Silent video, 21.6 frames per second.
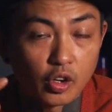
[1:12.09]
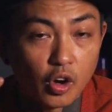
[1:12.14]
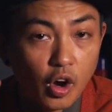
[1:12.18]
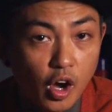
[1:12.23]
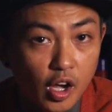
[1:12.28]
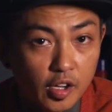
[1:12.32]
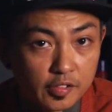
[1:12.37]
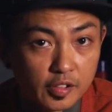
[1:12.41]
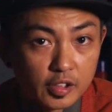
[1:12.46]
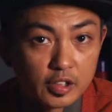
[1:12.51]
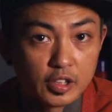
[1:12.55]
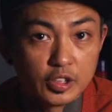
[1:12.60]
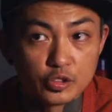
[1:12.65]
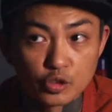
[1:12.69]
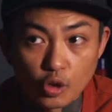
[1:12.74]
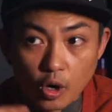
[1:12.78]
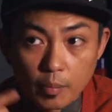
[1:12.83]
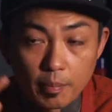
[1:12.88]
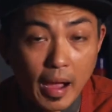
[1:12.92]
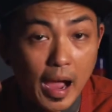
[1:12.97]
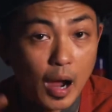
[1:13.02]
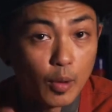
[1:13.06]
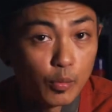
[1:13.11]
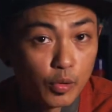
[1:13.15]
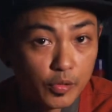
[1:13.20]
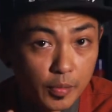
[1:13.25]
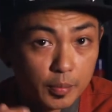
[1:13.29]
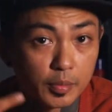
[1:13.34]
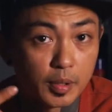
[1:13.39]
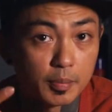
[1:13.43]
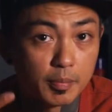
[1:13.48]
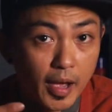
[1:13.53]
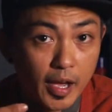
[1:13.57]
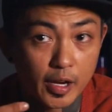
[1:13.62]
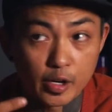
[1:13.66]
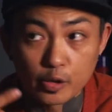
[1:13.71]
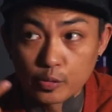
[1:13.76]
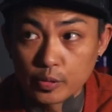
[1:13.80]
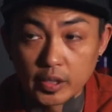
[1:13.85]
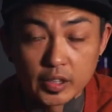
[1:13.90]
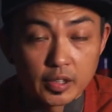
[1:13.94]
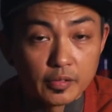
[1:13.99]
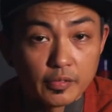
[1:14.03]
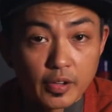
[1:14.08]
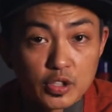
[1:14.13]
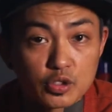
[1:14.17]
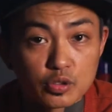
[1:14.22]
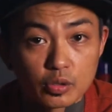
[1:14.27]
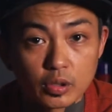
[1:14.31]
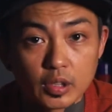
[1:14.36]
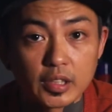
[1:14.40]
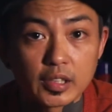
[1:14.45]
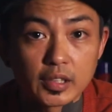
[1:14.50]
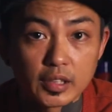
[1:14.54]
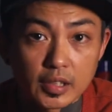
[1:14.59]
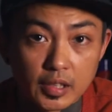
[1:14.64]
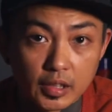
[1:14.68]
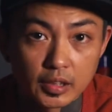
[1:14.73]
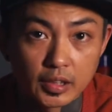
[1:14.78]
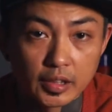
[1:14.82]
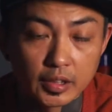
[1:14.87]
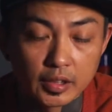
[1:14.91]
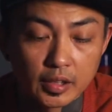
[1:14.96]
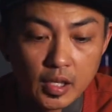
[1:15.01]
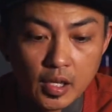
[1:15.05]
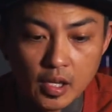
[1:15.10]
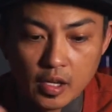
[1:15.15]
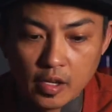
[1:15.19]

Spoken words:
constantly draw power from the battery and eventually kill it.